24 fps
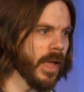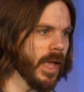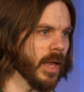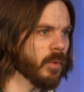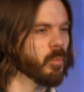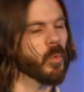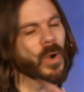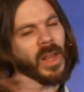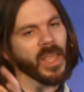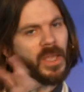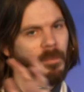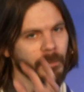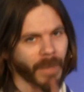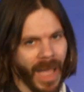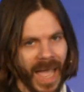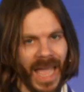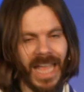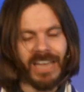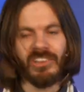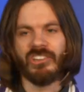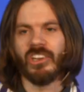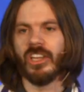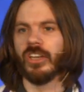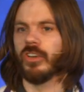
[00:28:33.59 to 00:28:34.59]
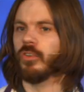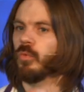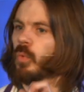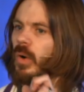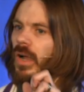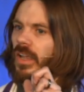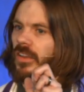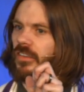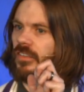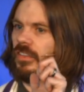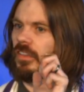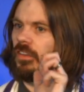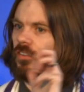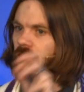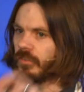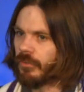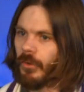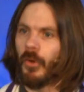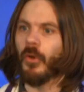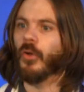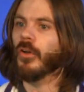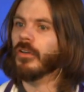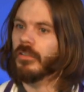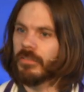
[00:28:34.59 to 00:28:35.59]
And what I imagined was the
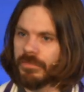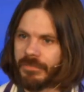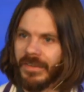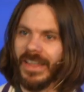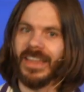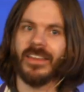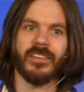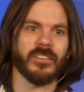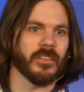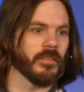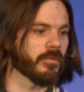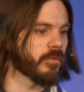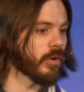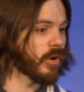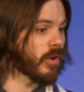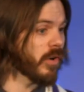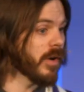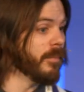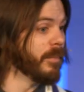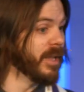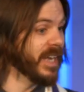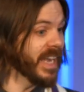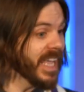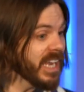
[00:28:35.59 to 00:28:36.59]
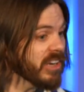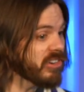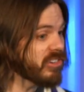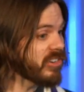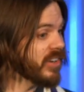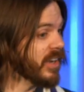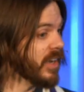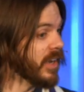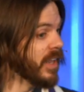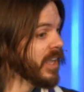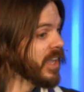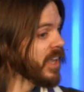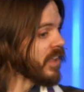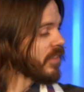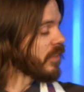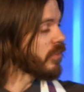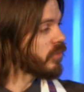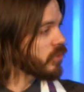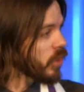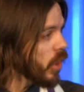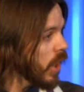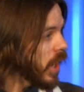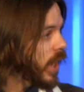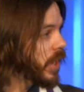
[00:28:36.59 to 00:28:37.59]
stern face of recrimination,
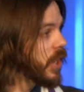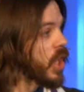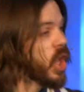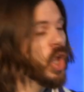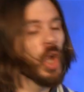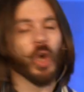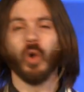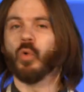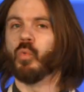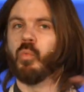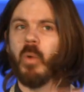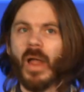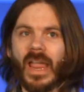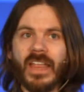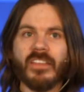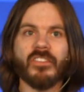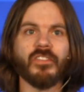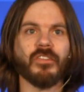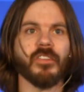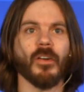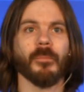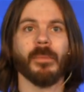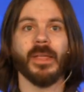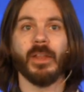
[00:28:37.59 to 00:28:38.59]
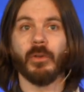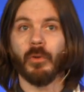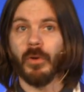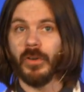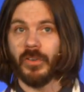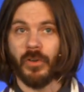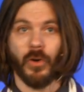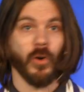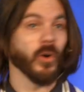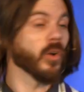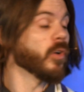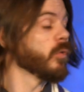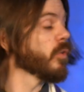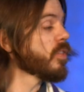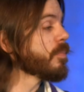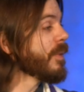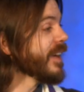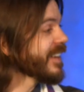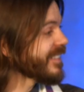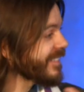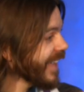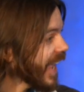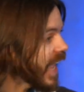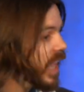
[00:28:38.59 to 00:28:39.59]
this God who waits for me to return with
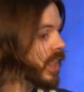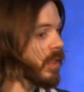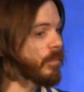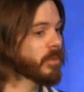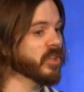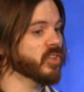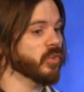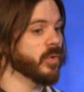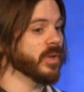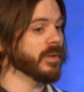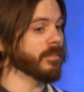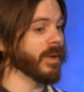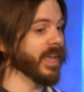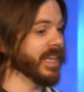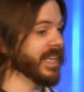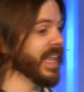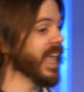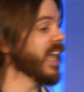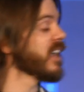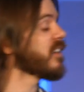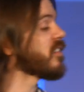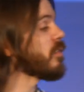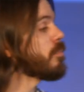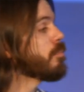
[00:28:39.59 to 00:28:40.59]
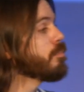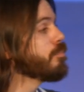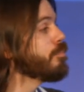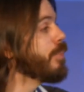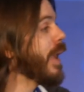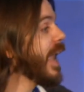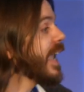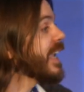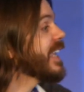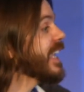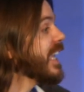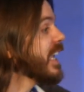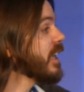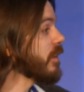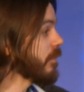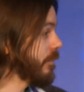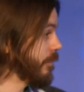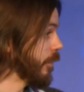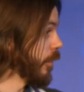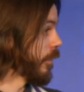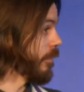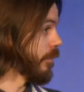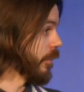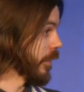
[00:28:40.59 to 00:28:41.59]
my tail between my legs, begging
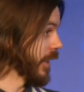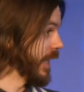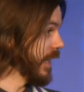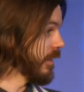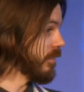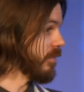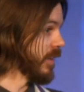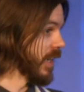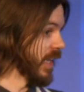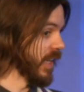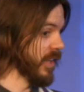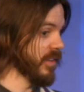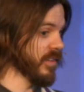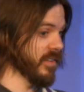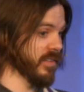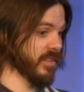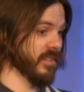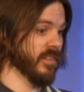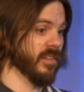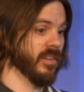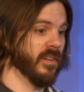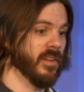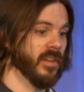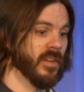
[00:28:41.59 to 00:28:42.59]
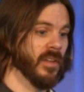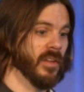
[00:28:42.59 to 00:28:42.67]
for forgiveness.